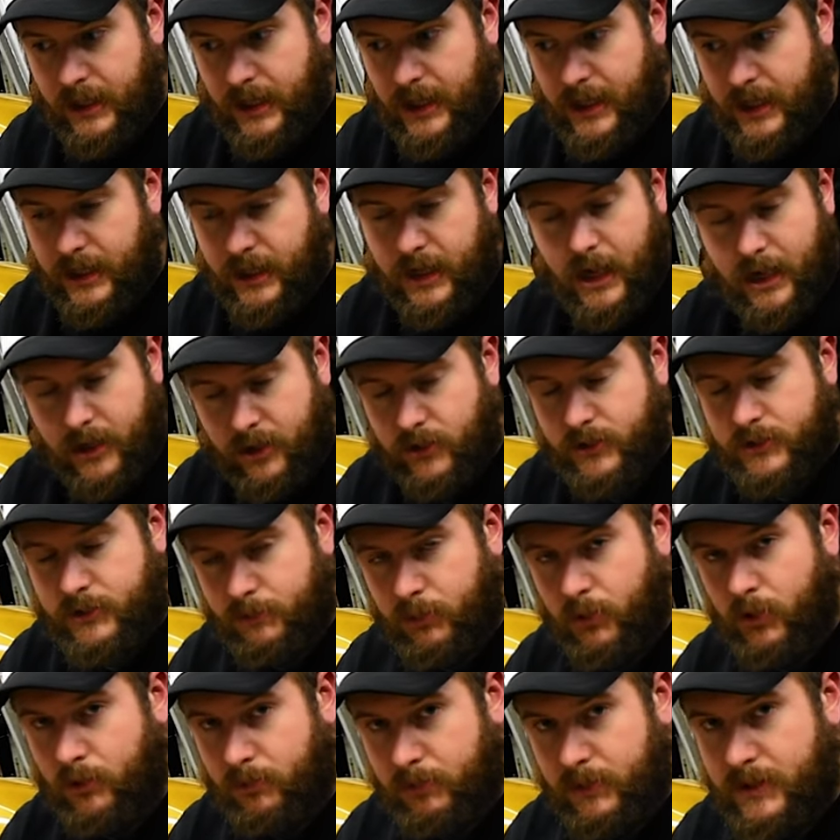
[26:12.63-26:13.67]
Yeah, your
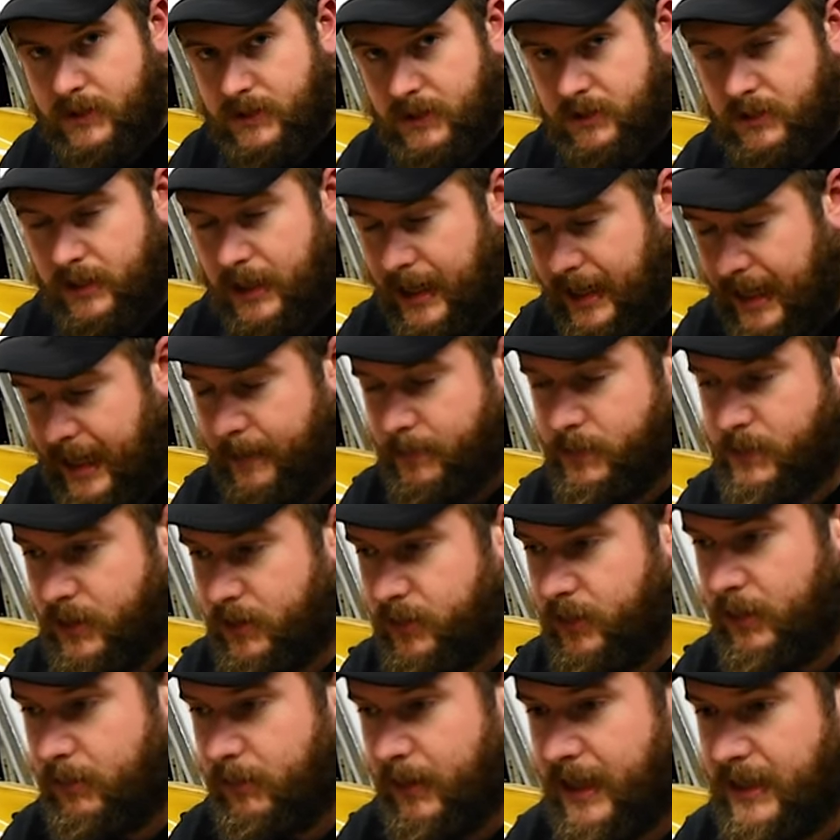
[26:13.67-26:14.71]
support means an
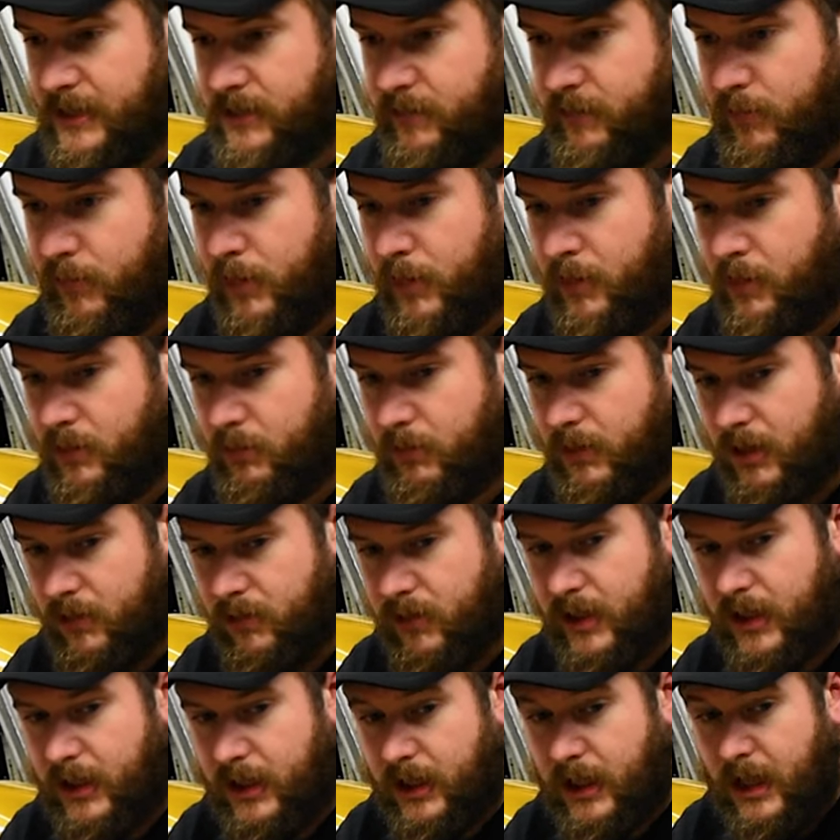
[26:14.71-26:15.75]
absolutely massive amount to me. It
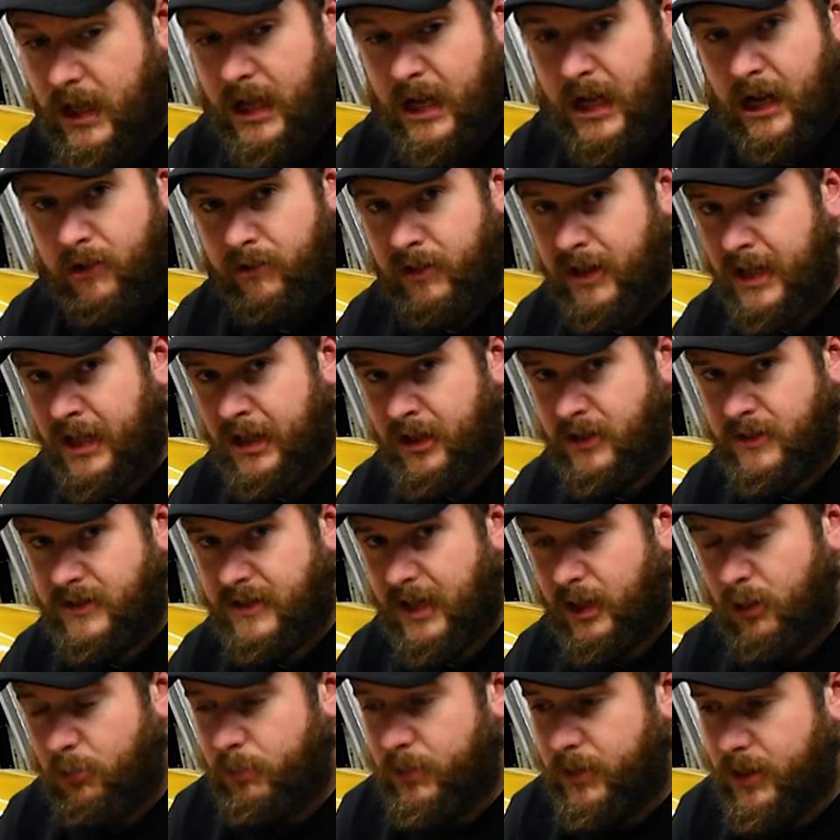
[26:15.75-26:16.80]
really does
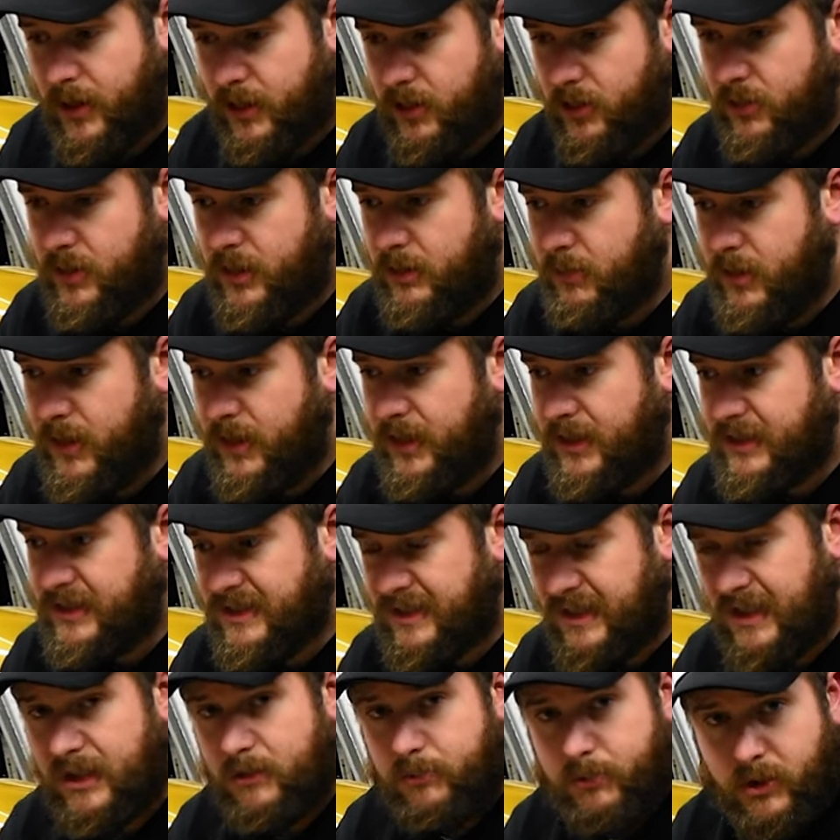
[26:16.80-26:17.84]
help. I know you might not
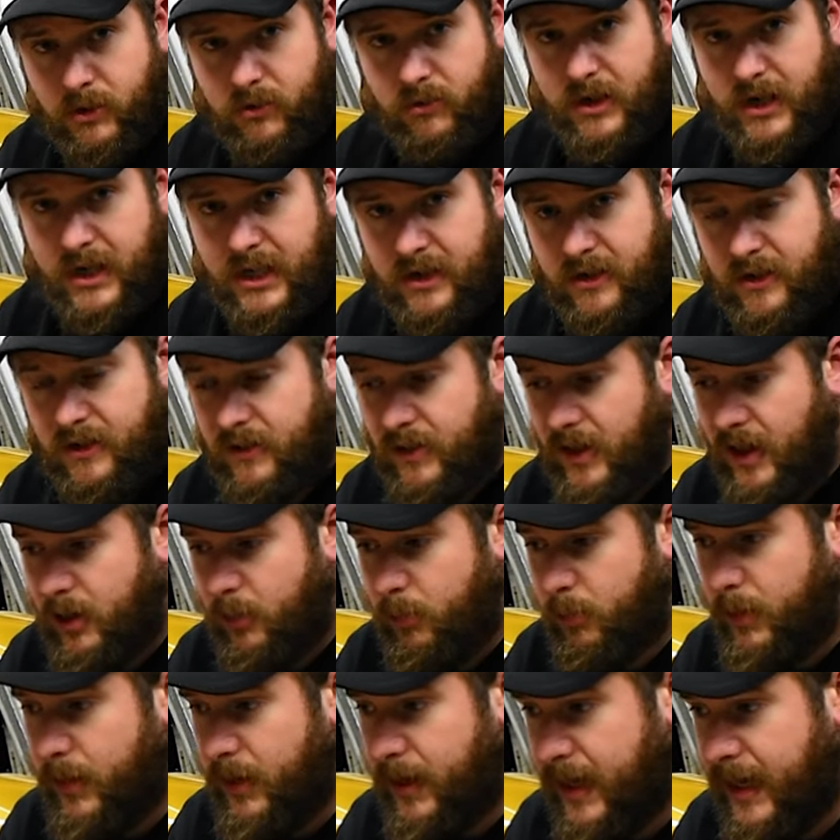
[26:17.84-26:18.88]
see it, but it really does
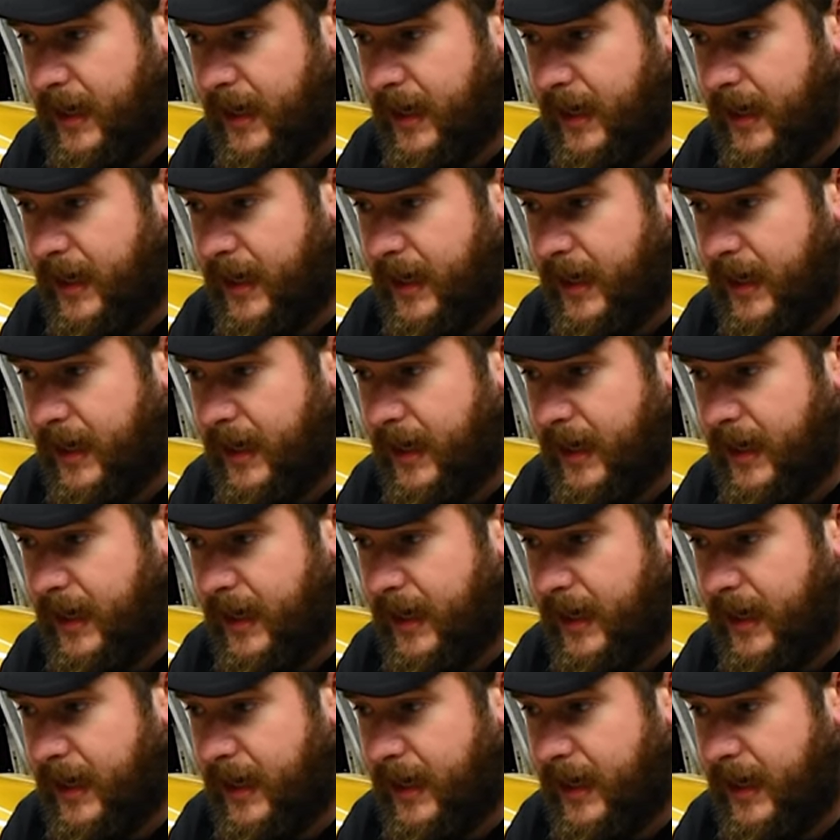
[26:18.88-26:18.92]
help.